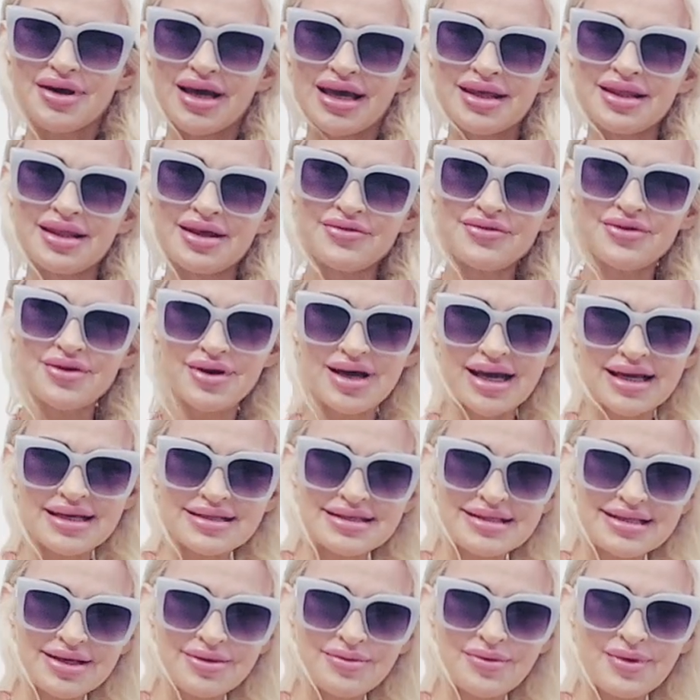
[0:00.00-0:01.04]
I love you. I
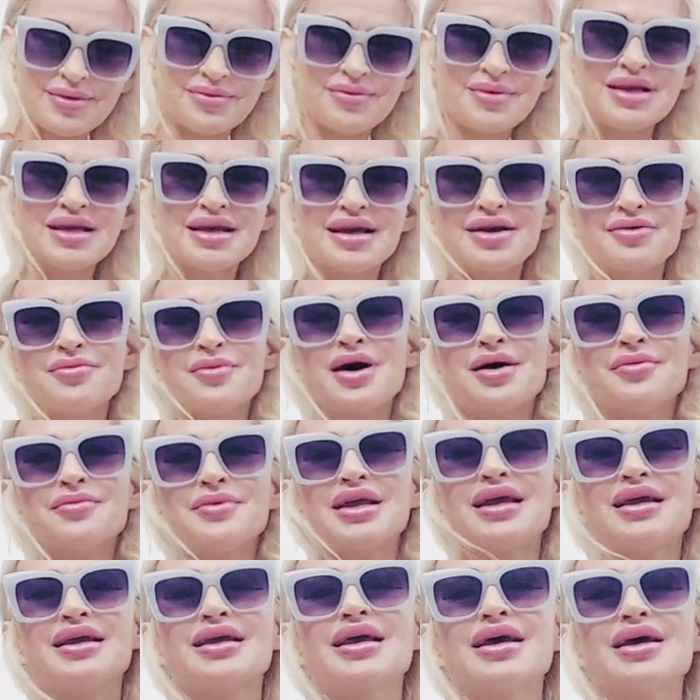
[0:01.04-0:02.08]
see you, baby. Give mommy
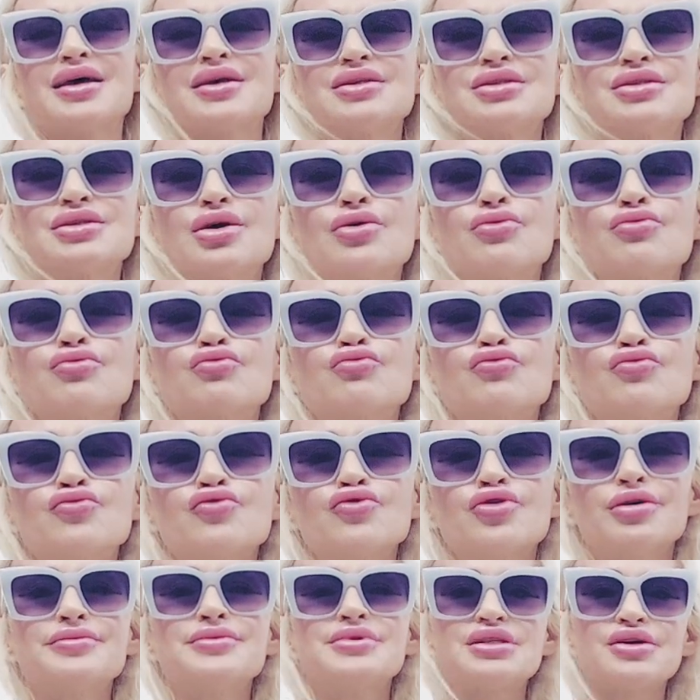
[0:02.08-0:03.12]
a kiss.
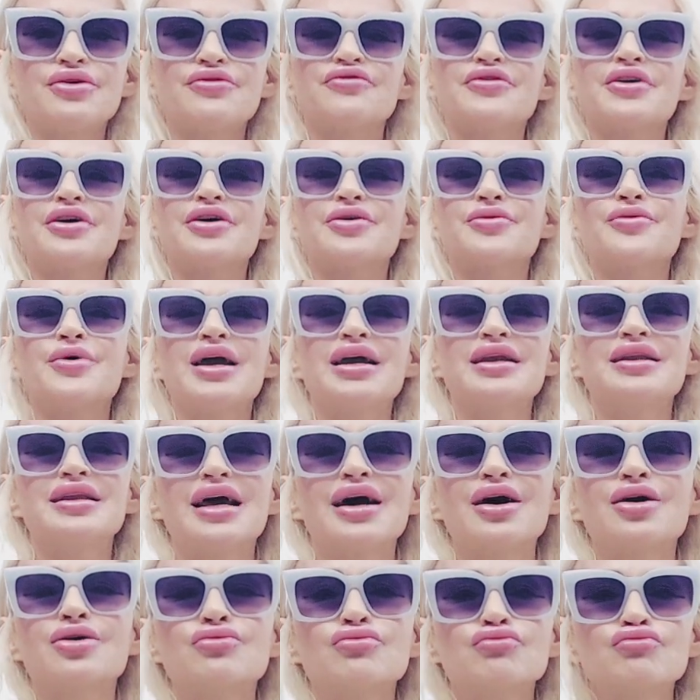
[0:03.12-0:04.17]
Mm, I'm so far away
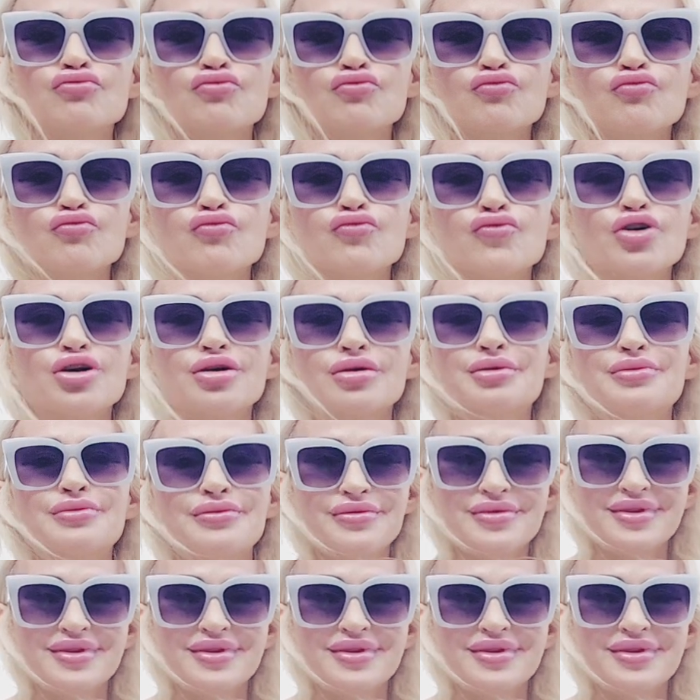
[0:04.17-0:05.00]
now. Mm.